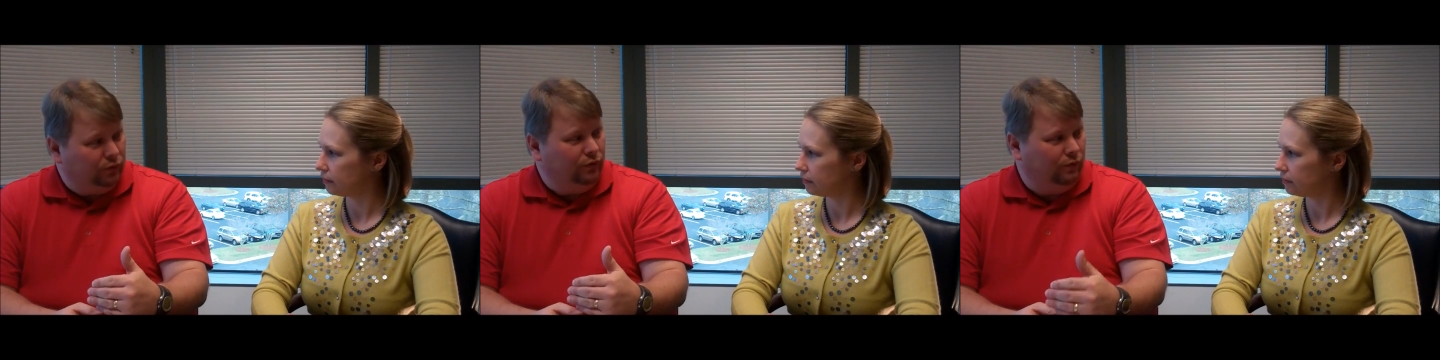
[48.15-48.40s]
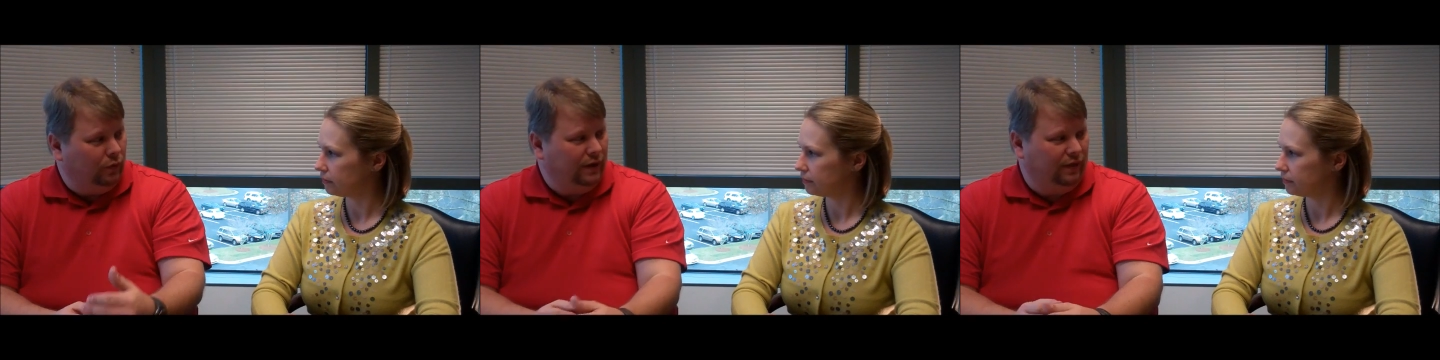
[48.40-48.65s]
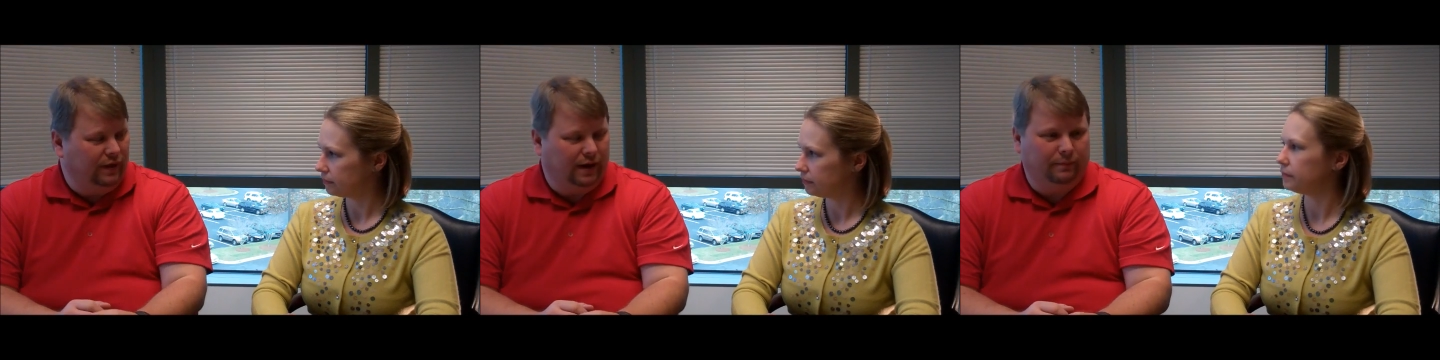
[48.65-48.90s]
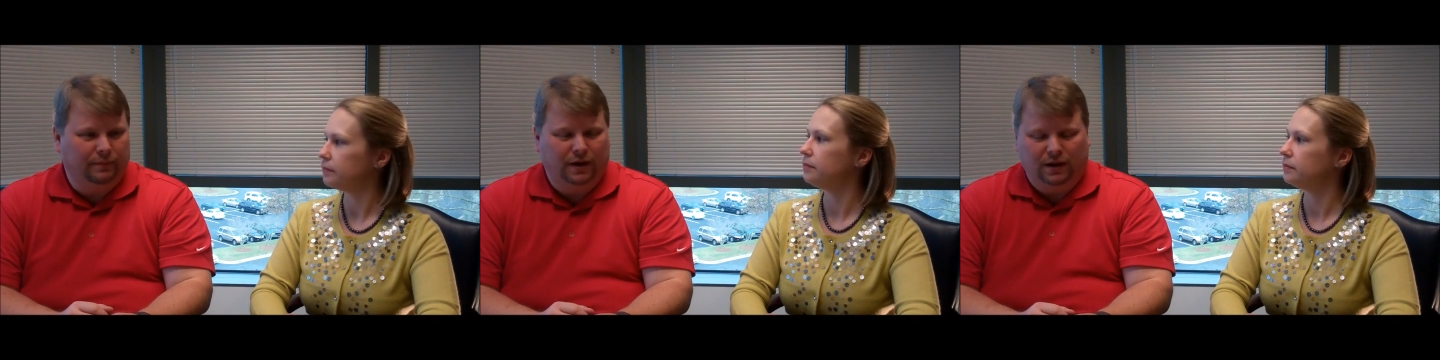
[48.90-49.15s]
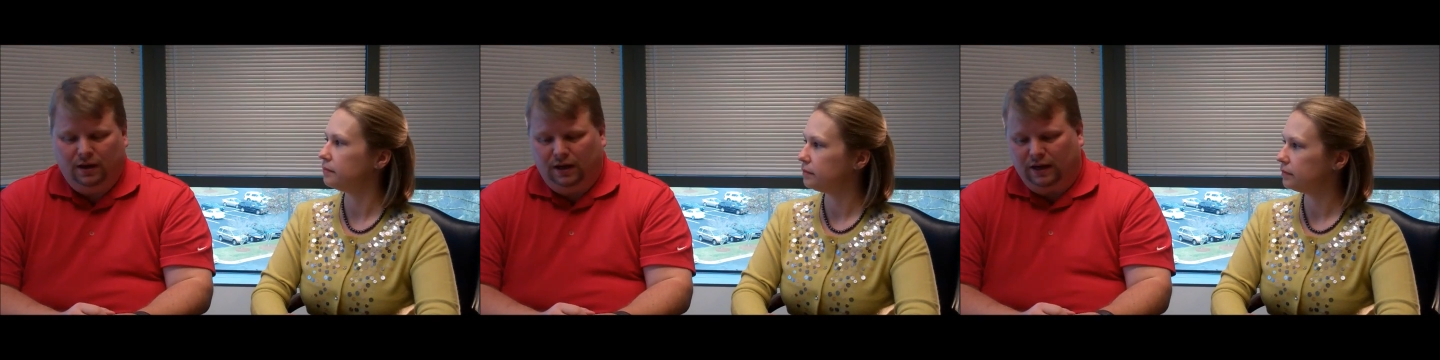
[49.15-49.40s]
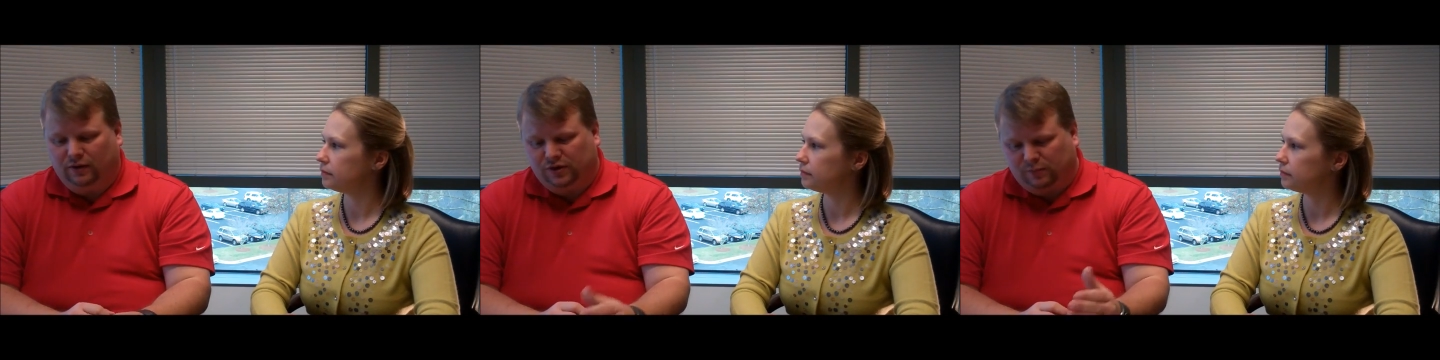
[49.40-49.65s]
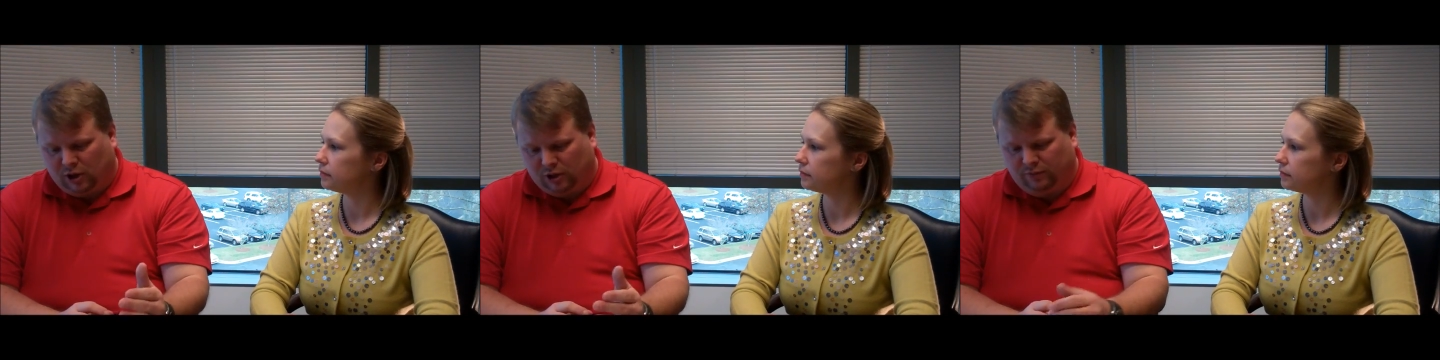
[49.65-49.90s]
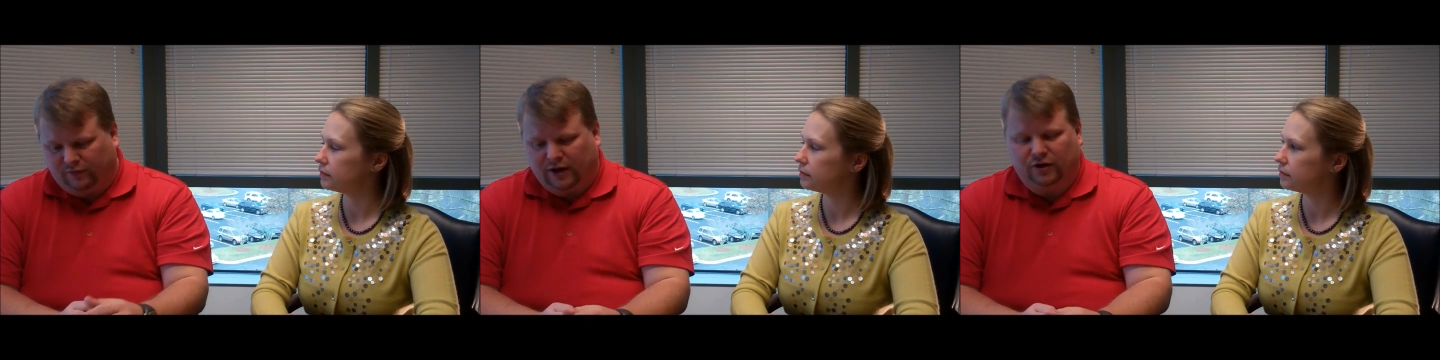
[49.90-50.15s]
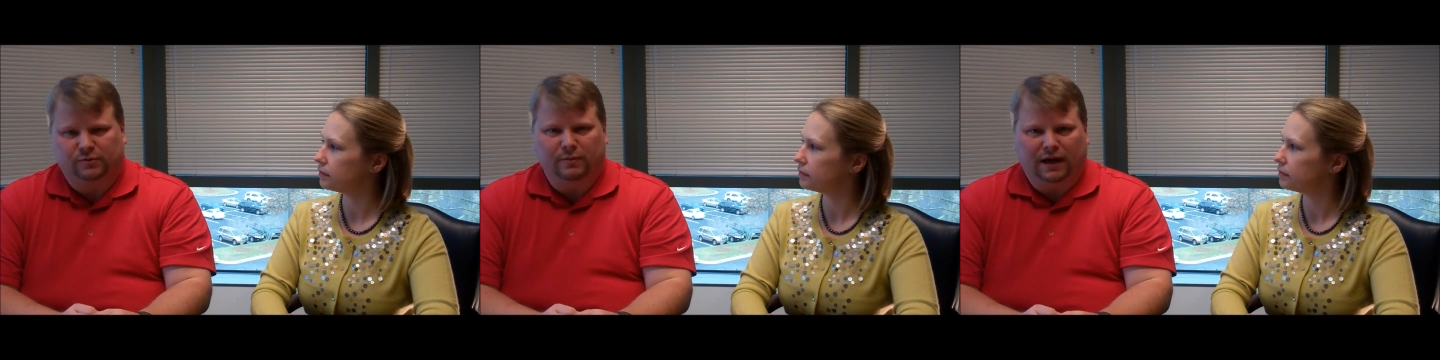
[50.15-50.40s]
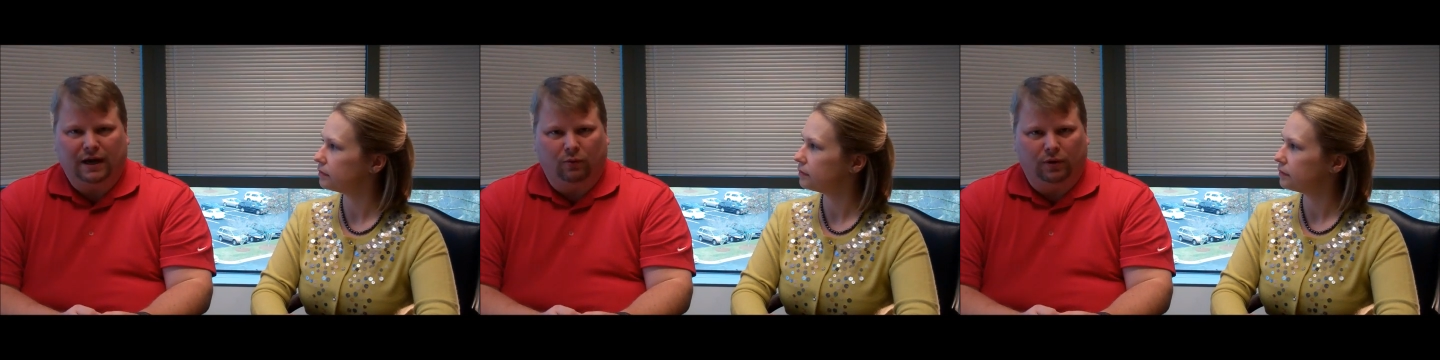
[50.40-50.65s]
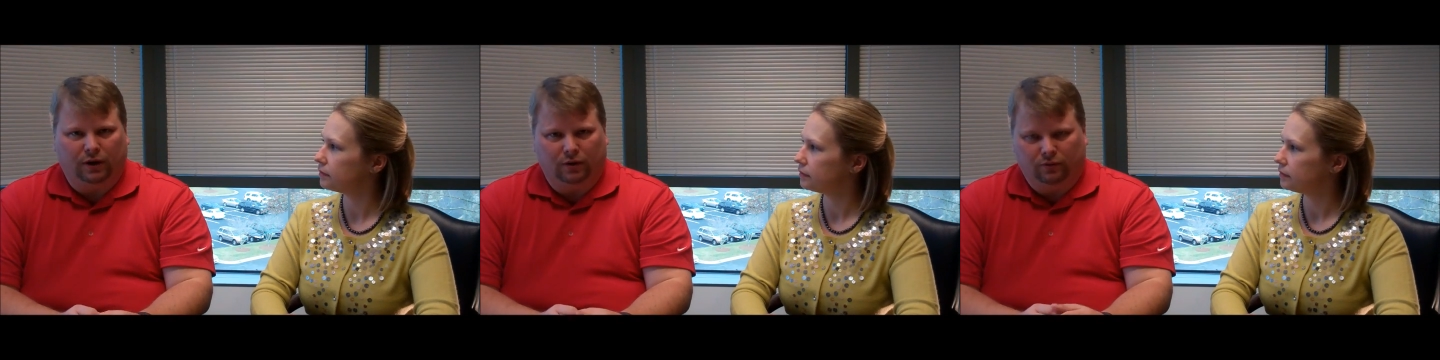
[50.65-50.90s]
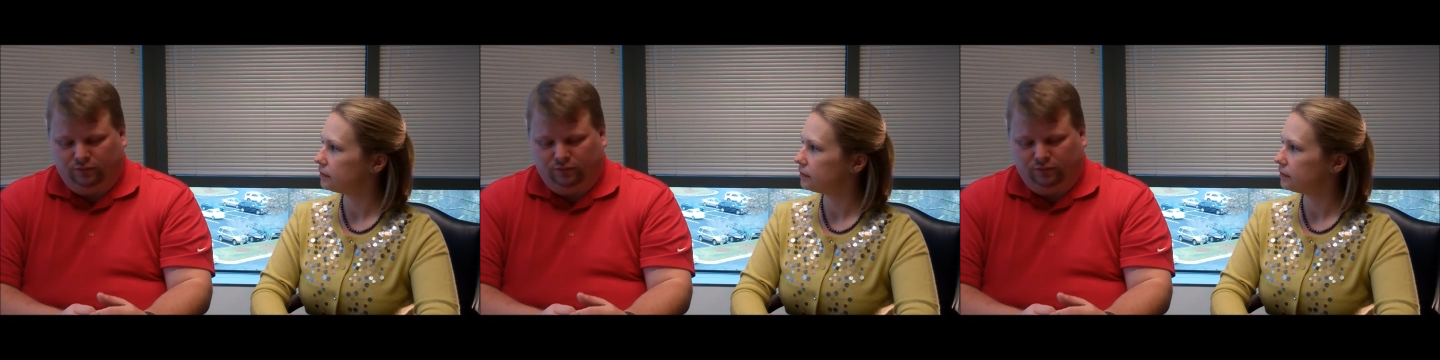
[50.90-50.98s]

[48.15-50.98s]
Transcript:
Speaker 1: move with them. Now, smaller providers may not want to go